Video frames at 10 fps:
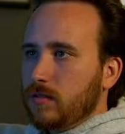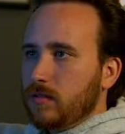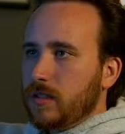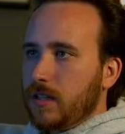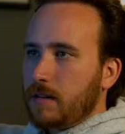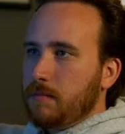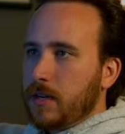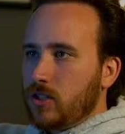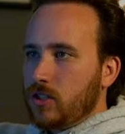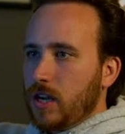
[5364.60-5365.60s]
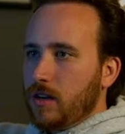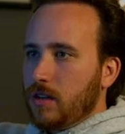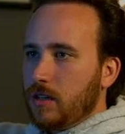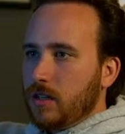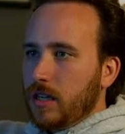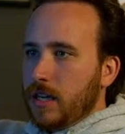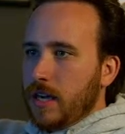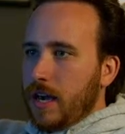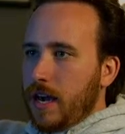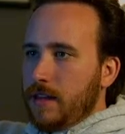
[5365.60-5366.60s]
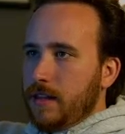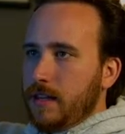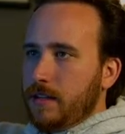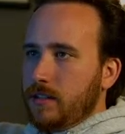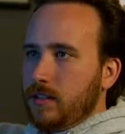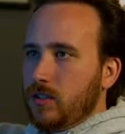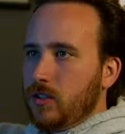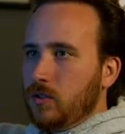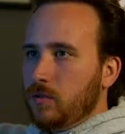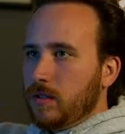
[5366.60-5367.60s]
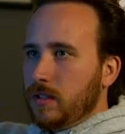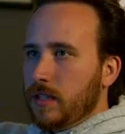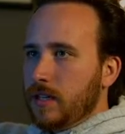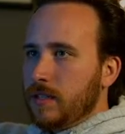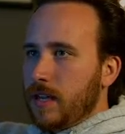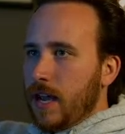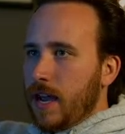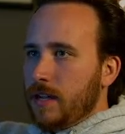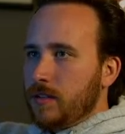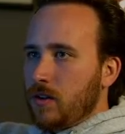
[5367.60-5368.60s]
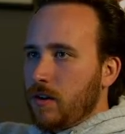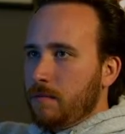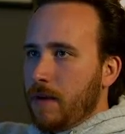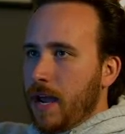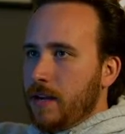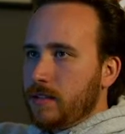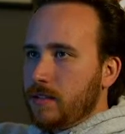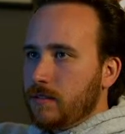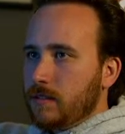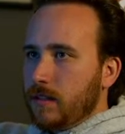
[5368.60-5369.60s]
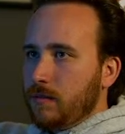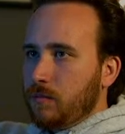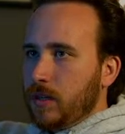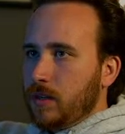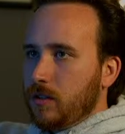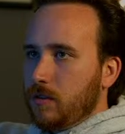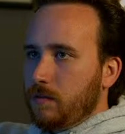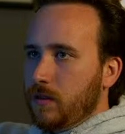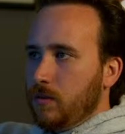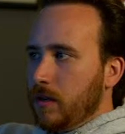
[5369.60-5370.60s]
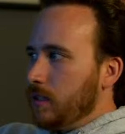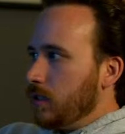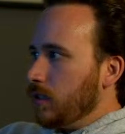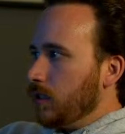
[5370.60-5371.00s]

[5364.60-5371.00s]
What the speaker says: select mix shader, and then use this as our matte, and we can go view it.